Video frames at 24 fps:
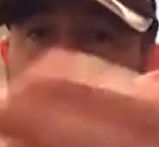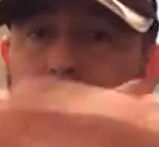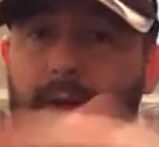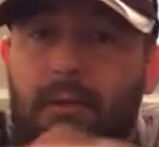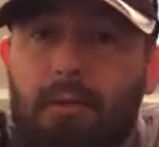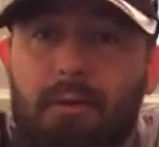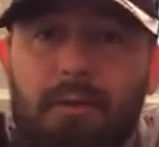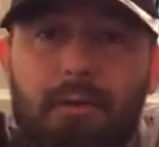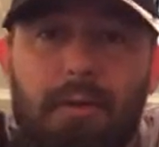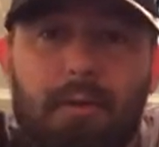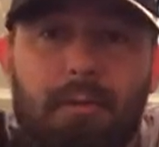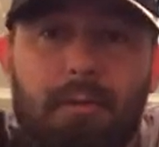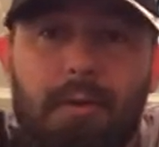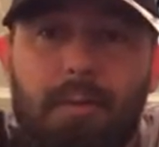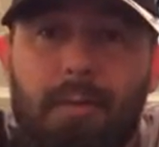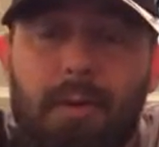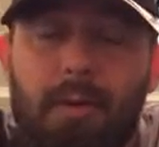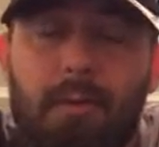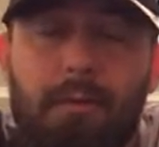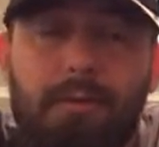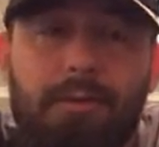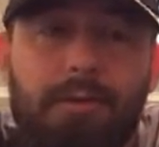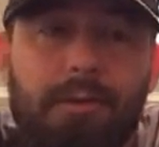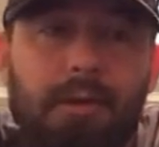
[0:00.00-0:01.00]
they wouldn't let me
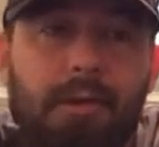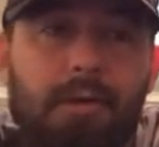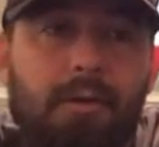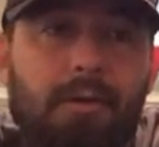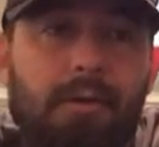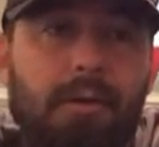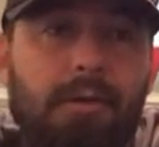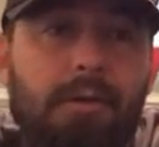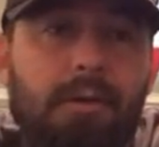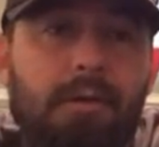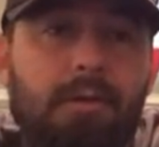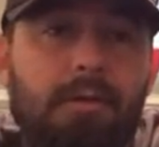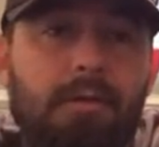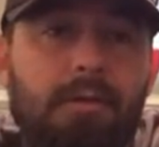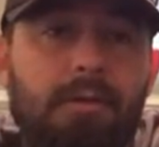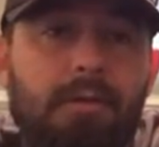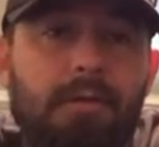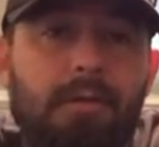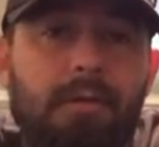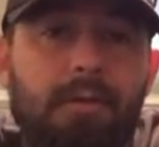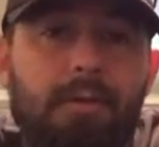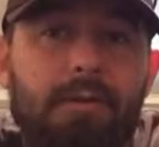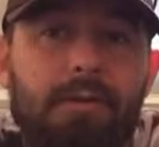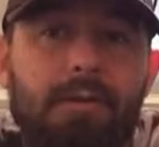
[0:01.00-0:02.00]
publish out erectile
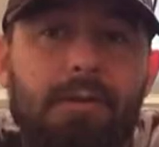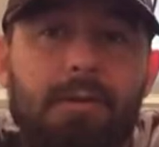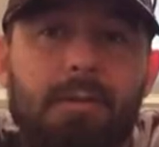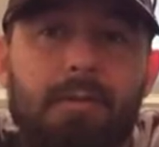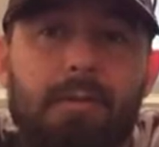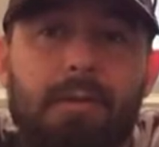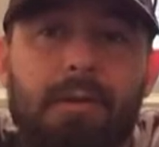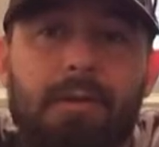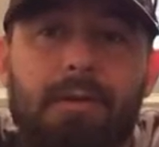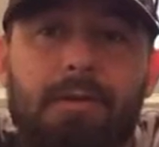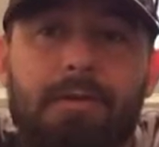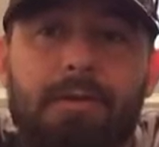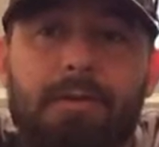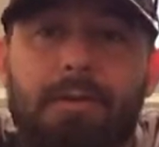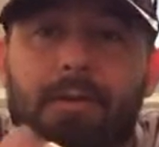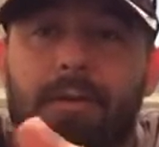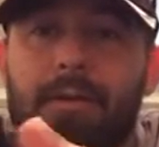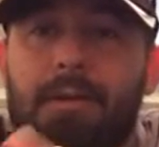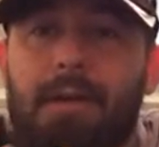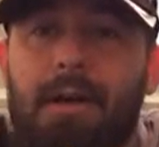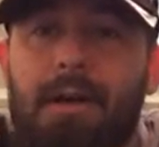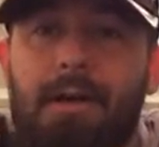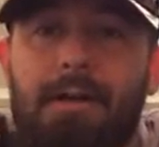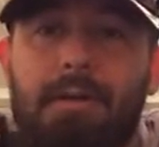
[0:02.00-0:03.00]
dysfunction because of
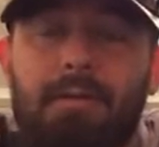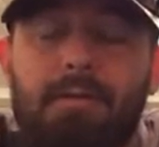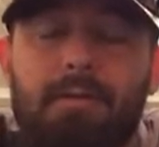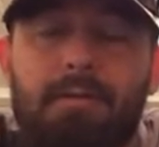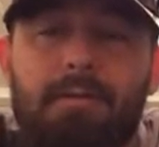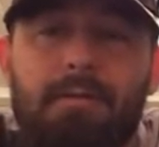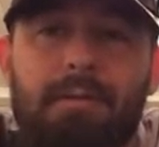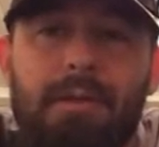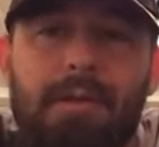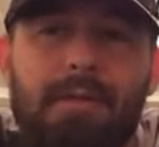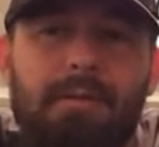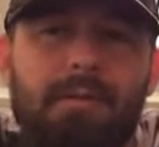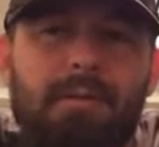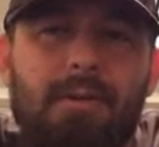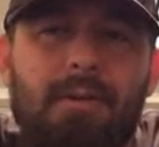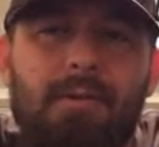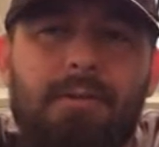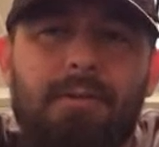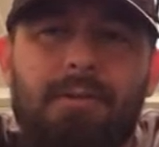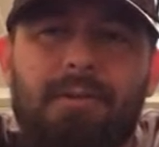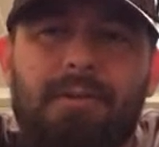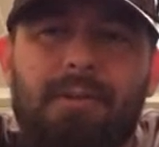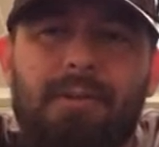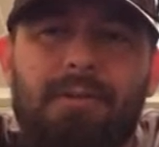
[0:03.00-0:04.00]
the title, even
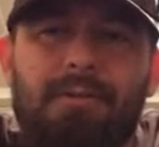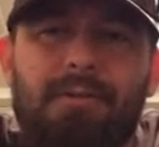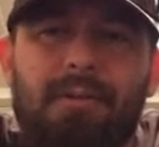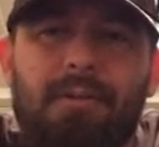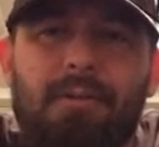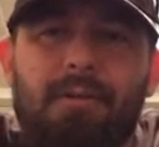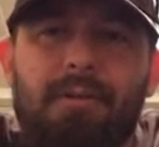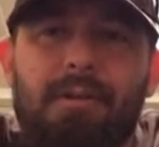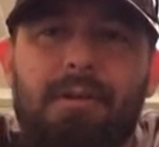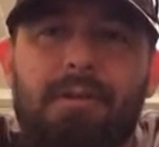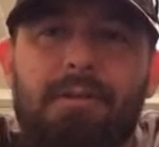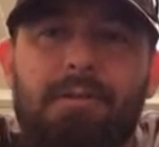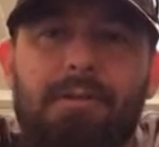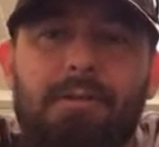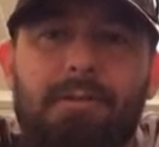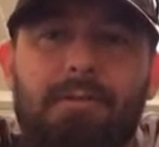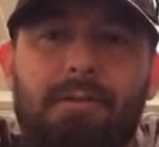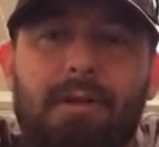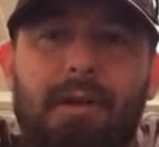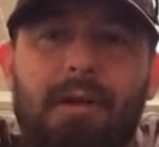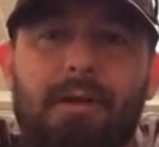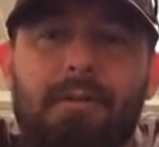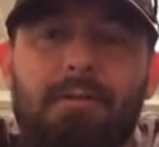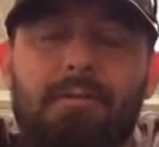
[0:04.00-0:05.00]
though that there's already
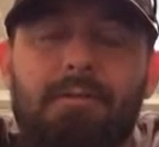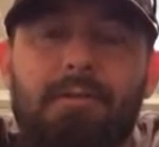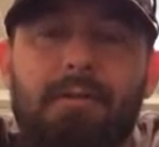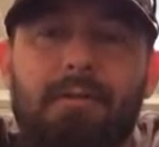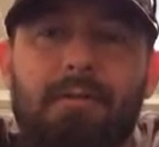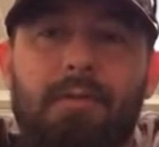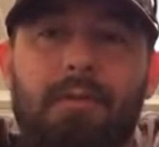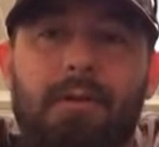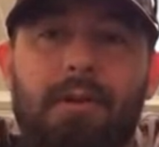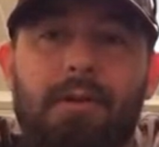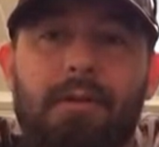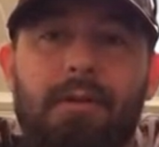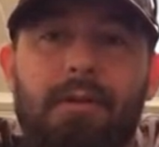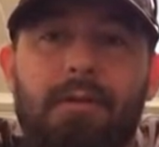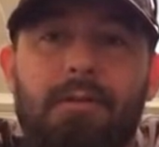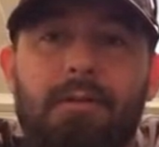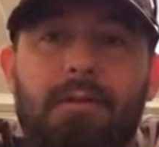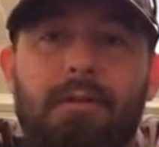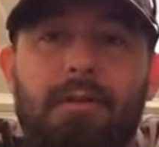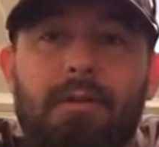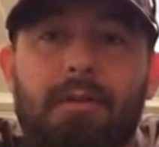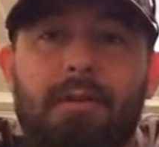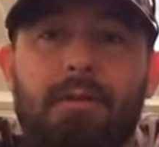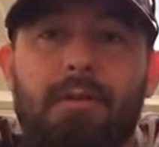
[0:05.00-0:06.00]
some titles of erectile
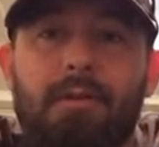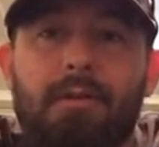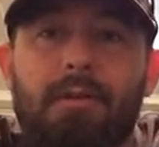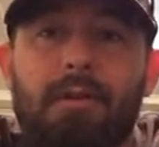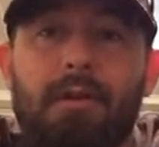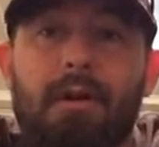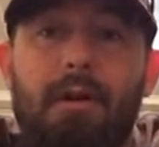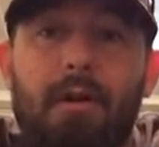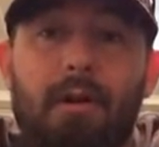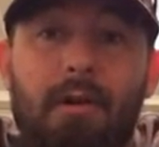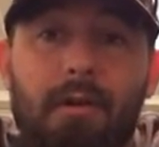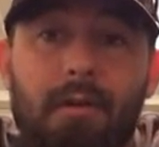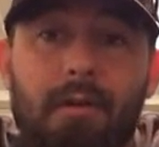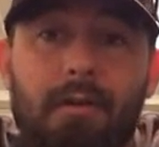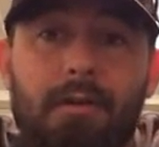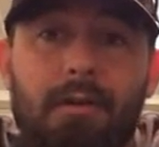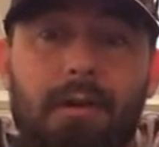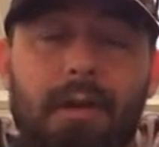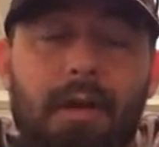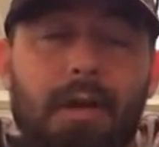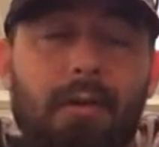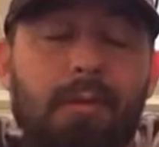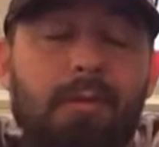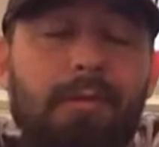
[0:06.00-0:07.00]
dysfunction
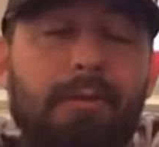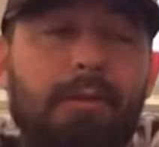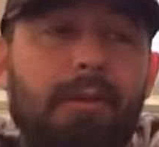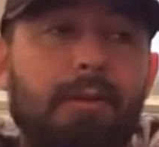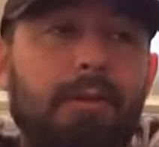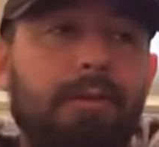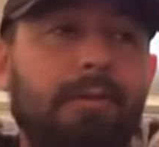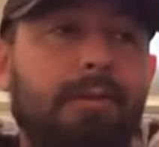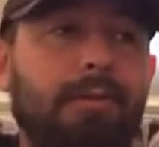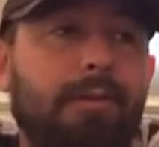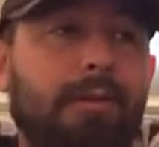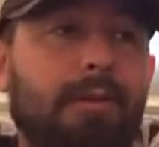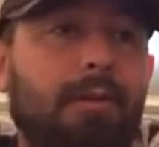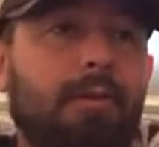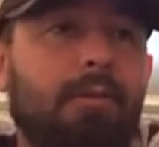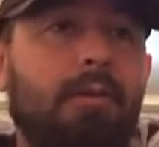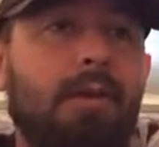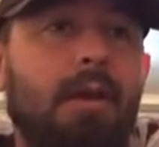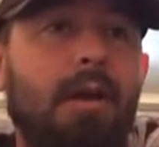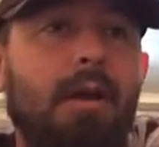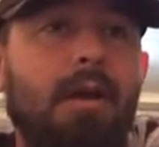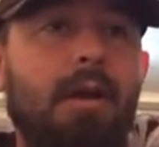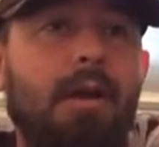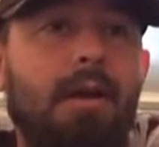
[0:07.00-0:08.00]
on Amazon. So
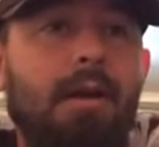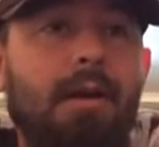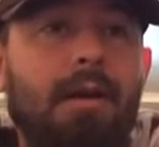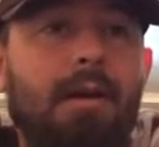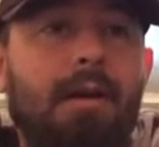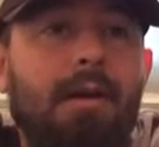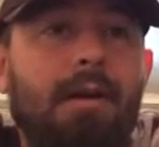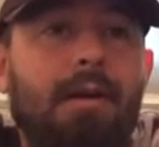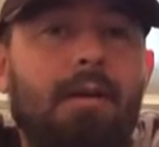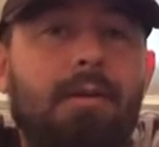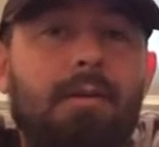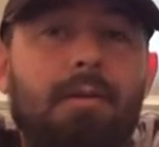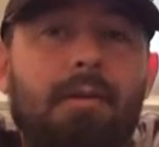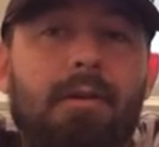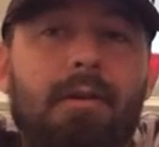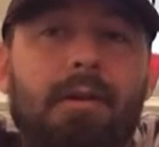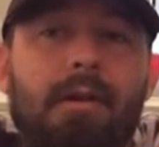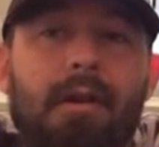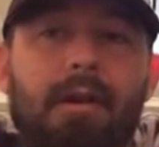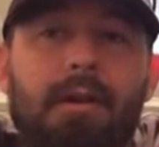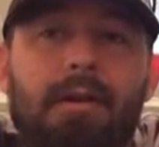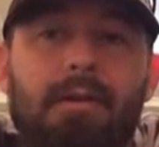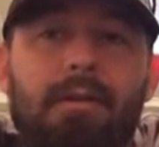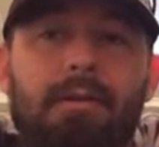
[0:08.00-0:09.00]
I don't know,
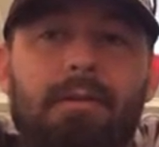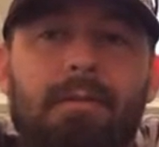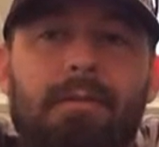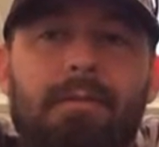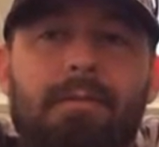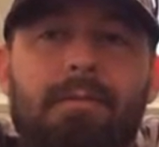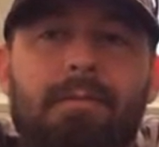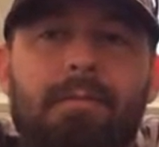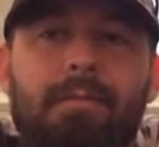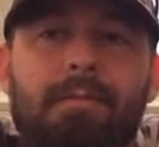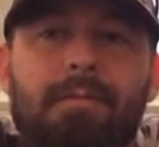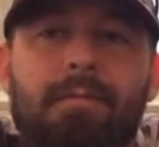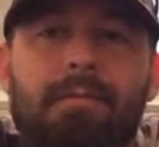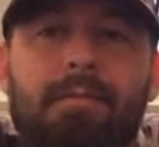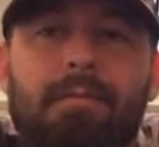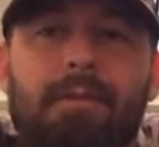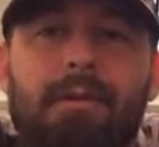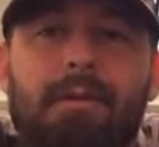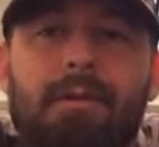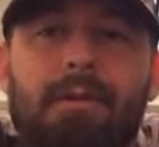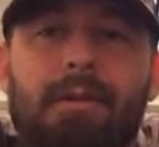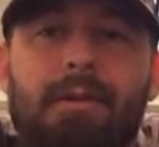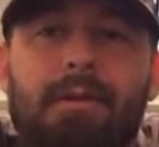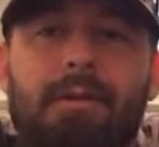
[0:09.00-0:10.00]
I kind of
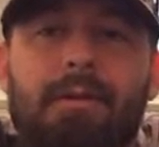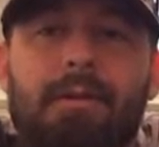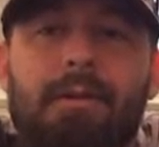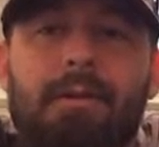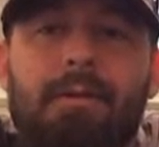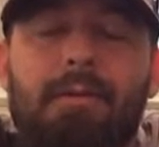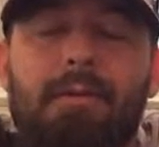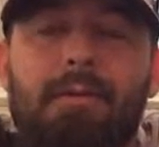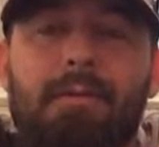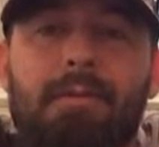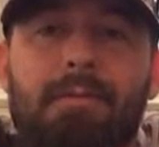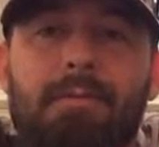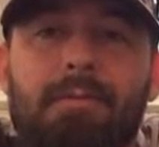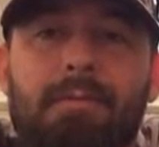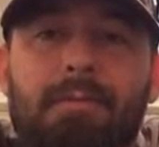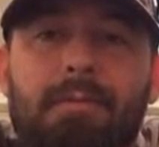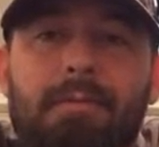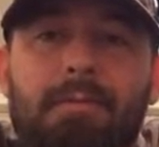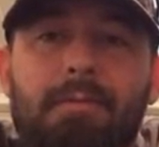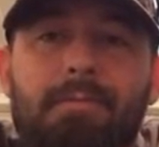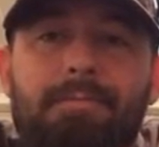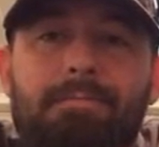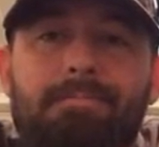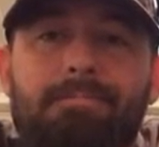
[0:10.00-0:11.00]
felt like they were
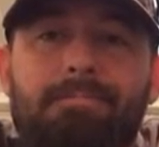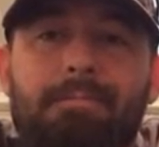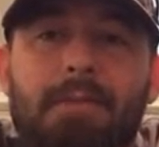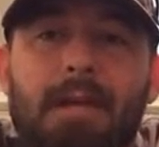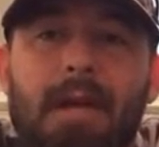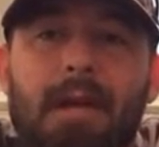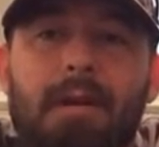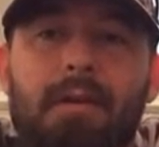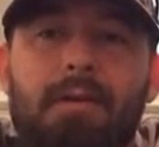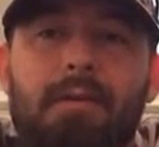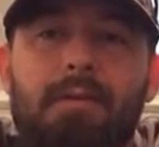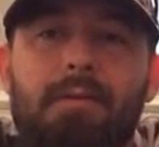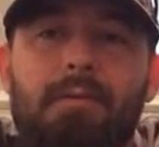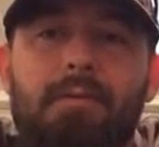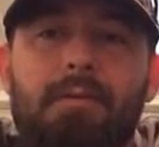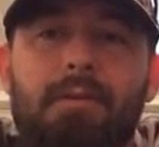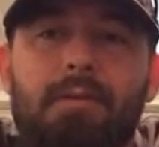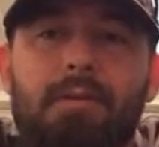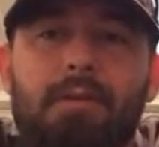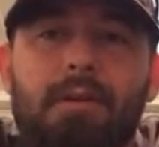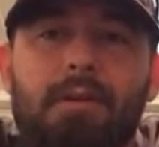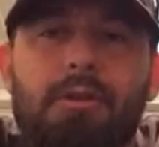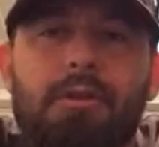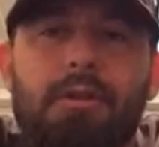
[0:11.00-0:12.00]
kind of
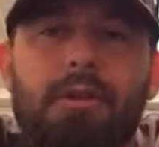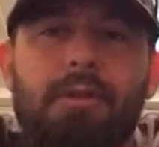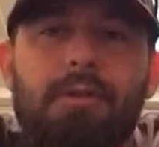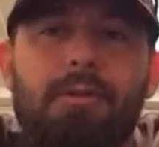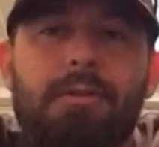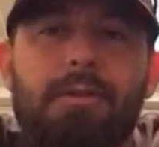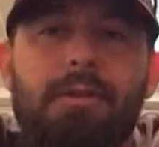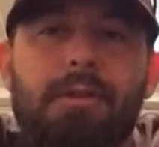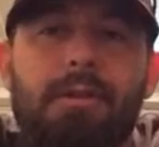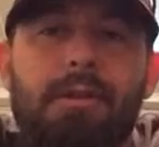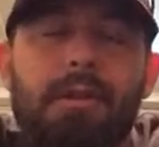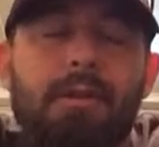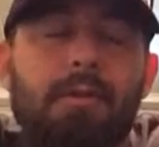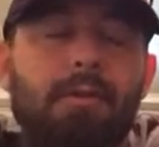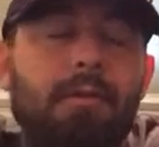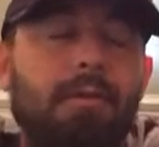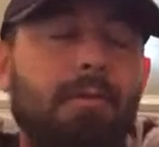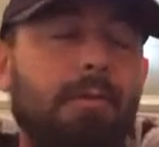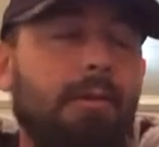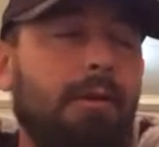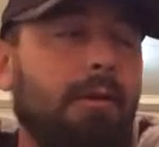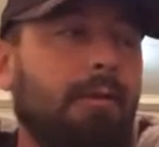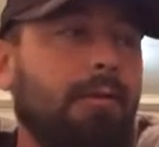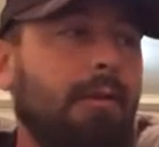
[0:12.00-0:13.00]
doing a choosy thing
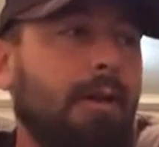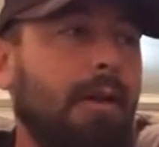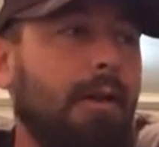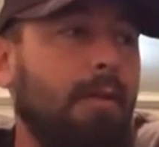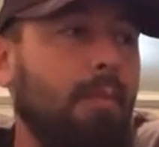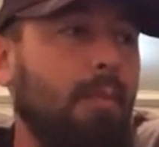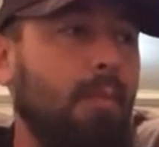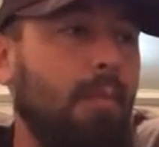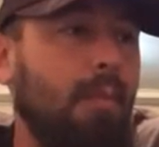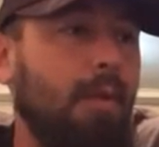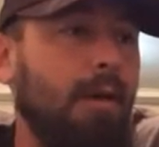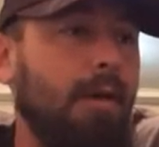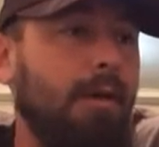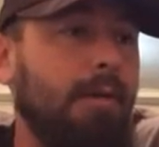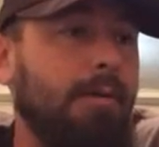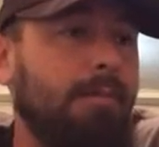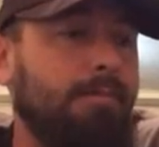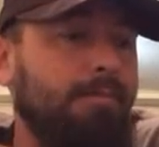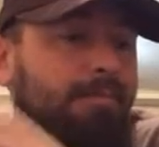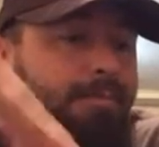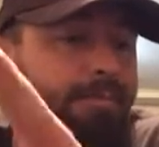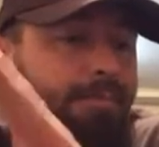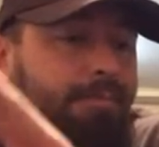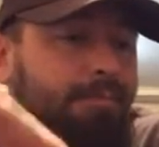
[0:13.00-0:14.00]
with me on that. But
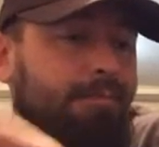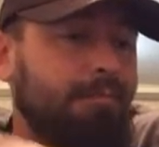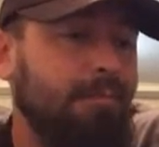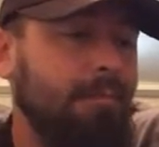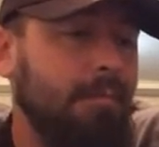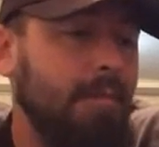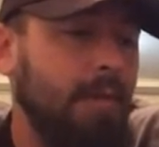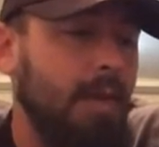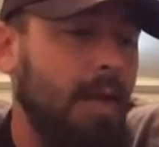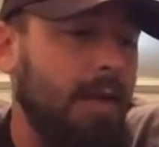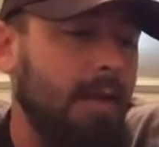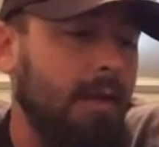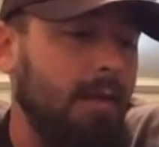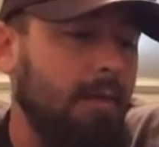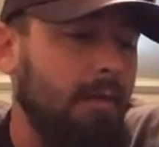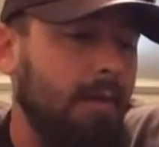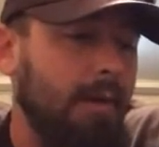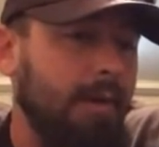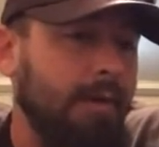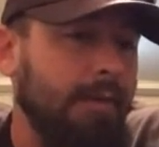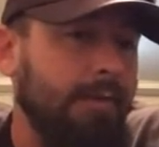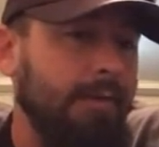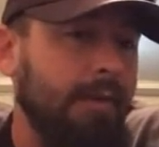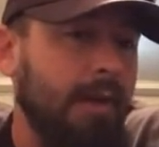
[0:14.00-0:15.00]

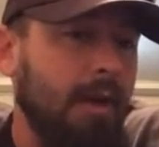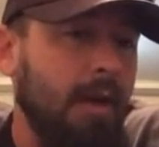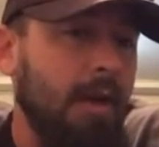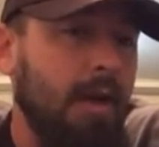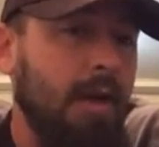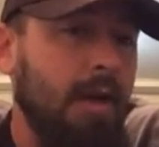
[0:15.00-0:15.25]
anyways,